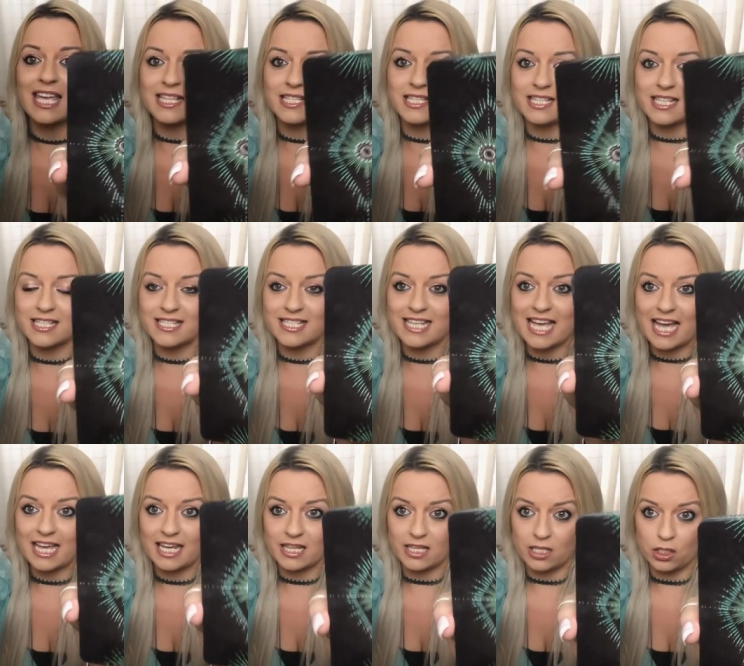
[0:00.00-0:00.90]
into the
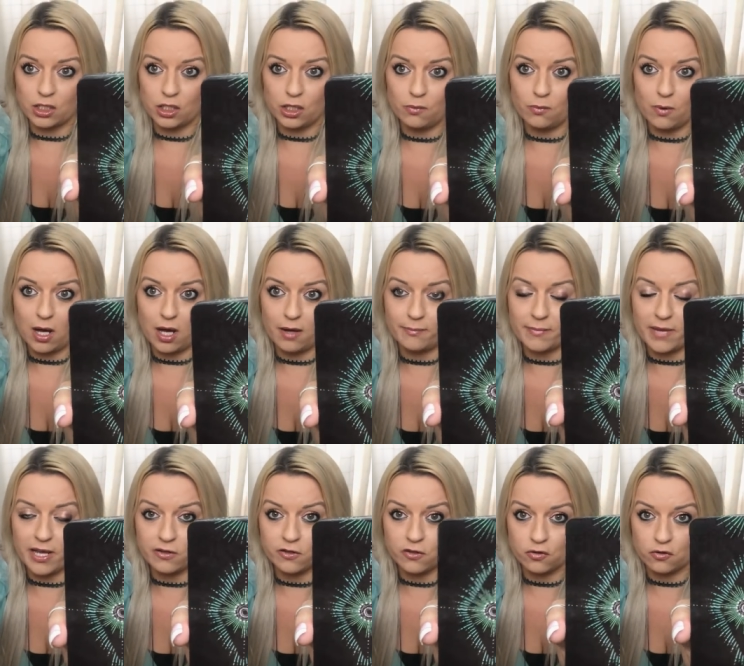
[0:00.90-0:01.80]
deck that you are
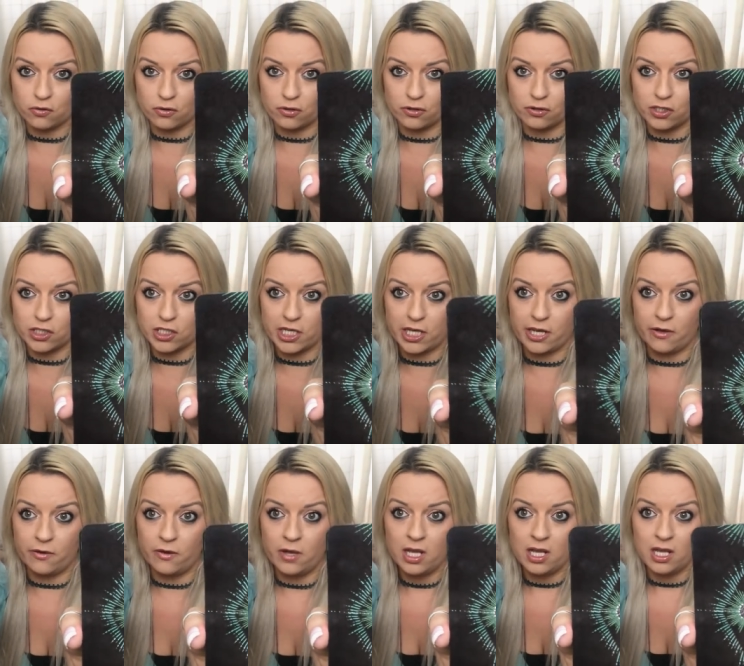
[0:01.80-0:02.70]
most drawn to,
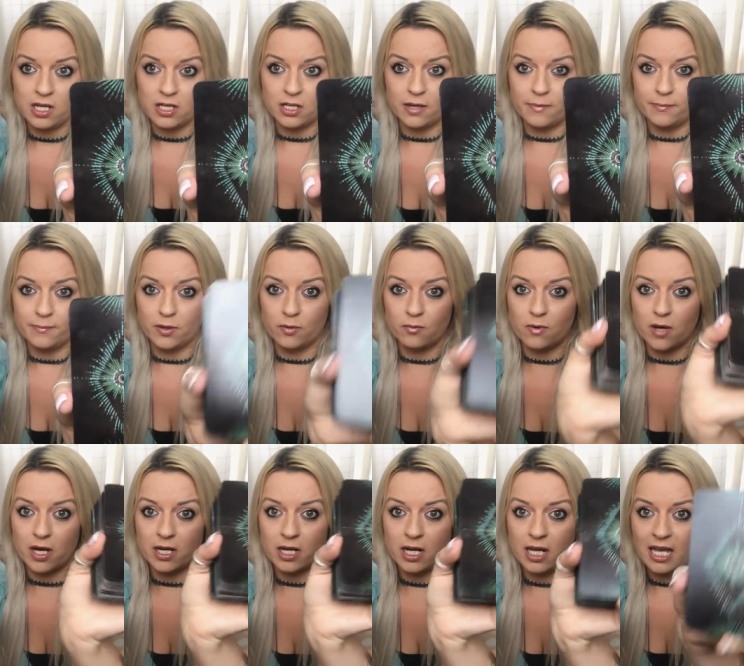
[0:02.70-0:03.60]
number
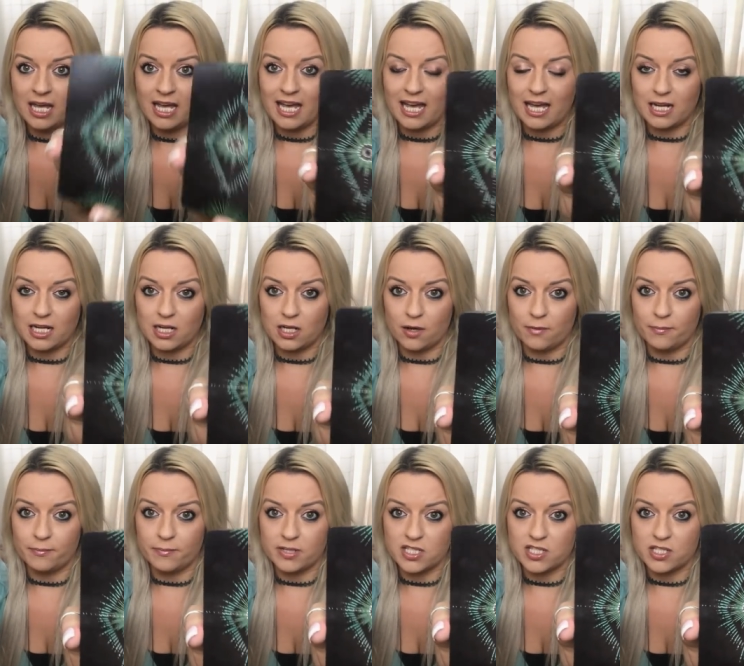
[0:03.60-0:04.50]
one and
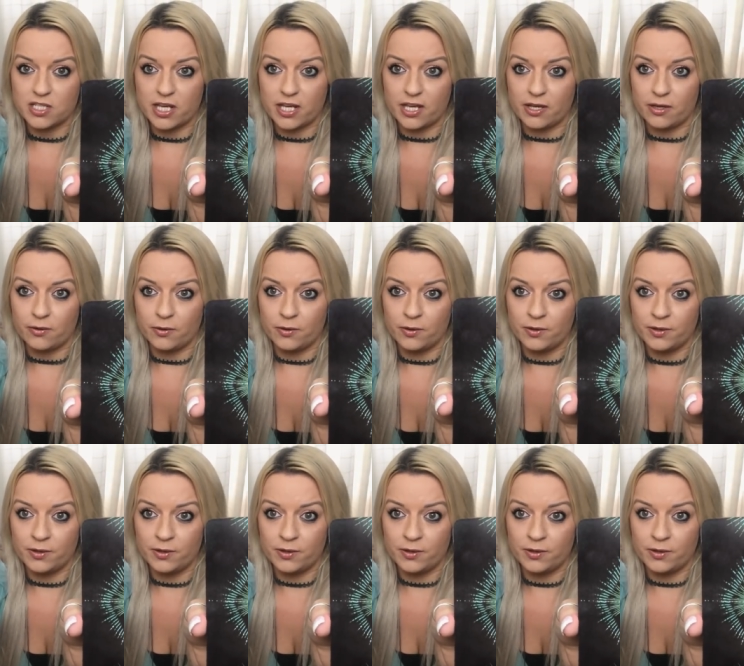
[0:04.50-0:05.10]
number two.